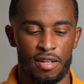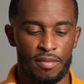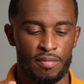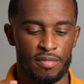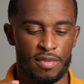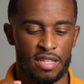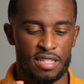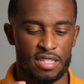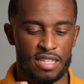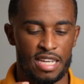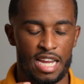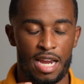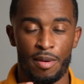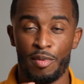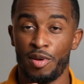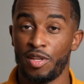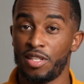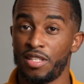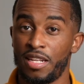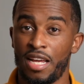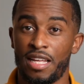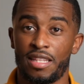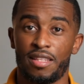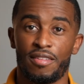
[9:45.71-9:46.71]
This camera
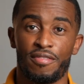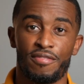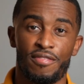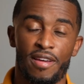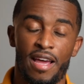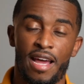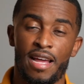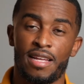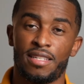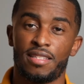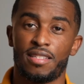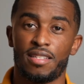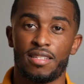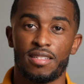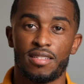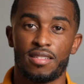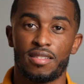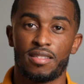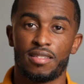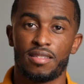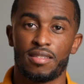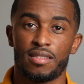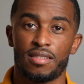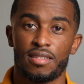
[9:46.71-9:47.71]
is not the
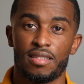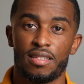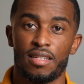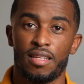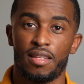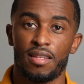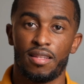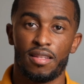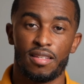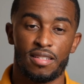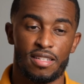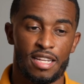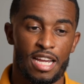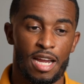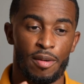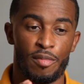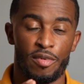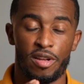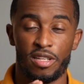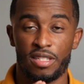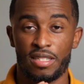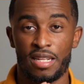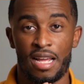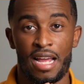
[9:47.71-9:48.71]
fastest. This camera
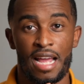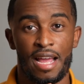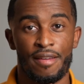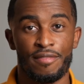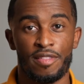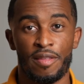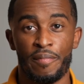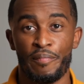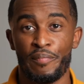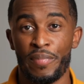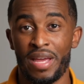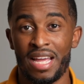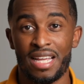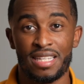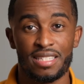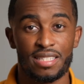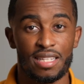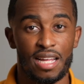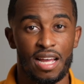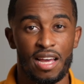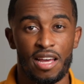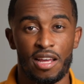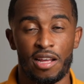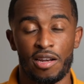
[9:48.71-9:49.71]
does not have the best
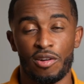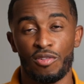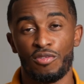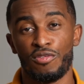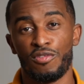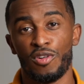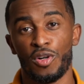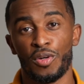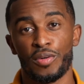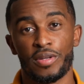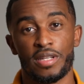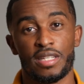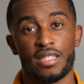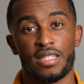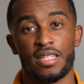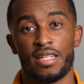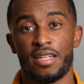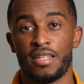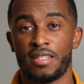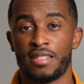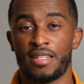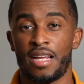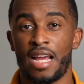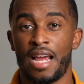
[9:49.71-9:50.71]
autofocus. It
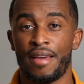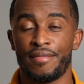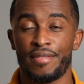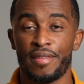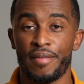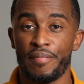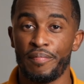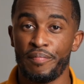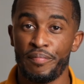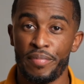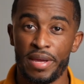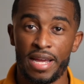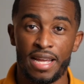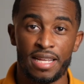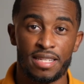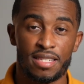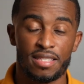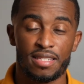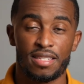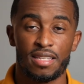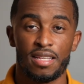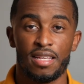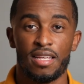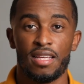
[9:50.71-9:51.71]
does not have the
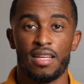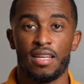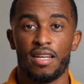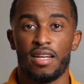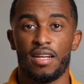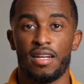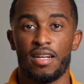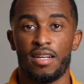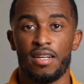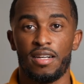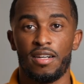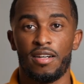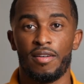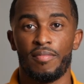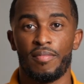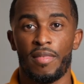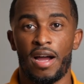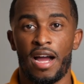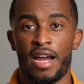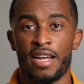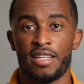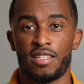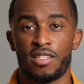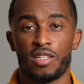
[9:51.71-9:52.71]
best
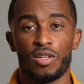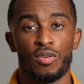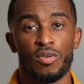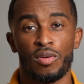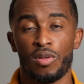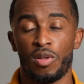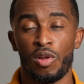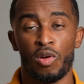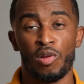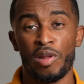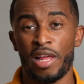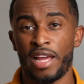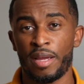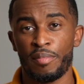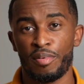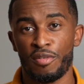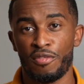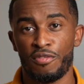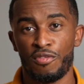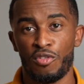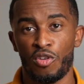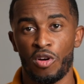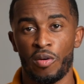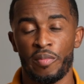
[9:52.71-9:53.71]
ISO or low light
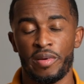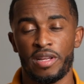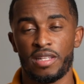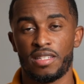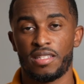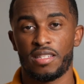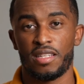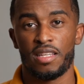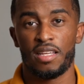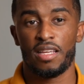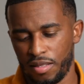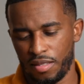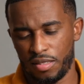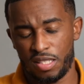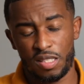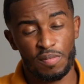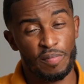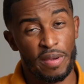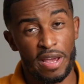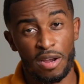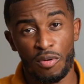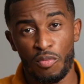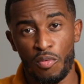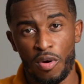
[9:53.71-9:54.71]
performance.
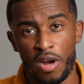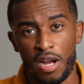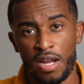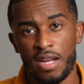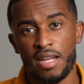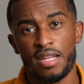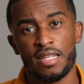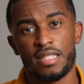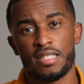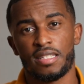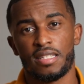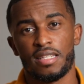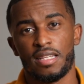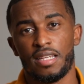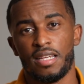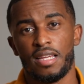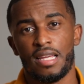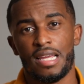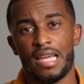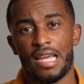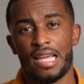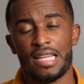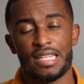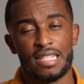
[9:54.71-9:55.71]
Spec wise,
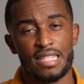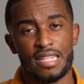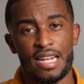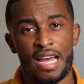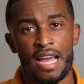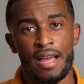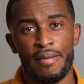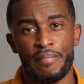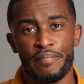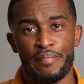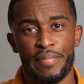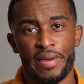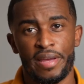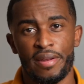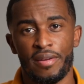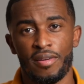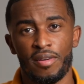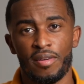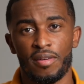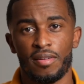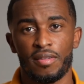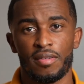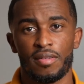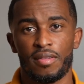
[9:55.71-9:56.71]
is not
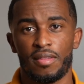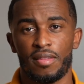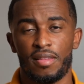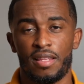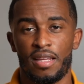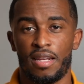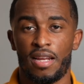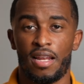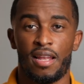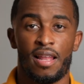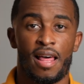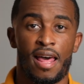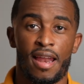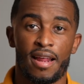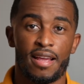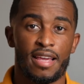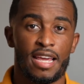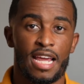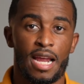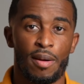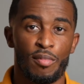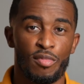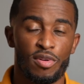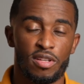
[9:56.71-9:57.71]
better than a lot of
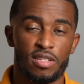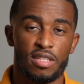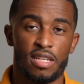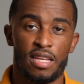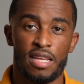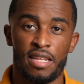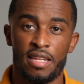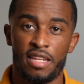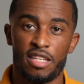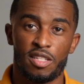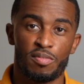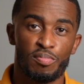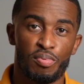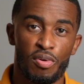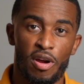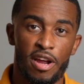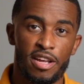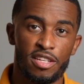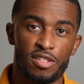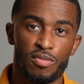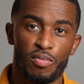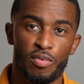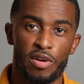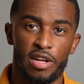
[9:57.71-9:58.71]
cameras in this
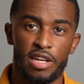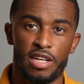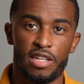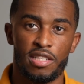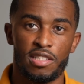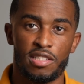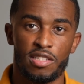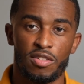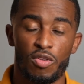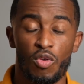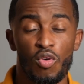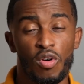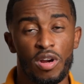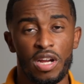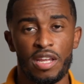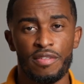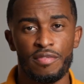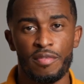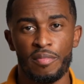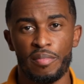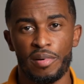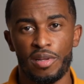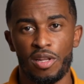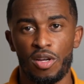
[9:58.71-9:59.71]
price range or
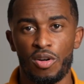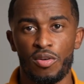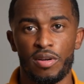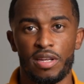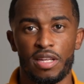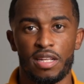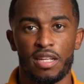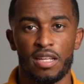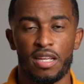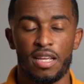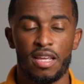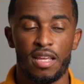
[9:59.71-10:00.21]
even below it.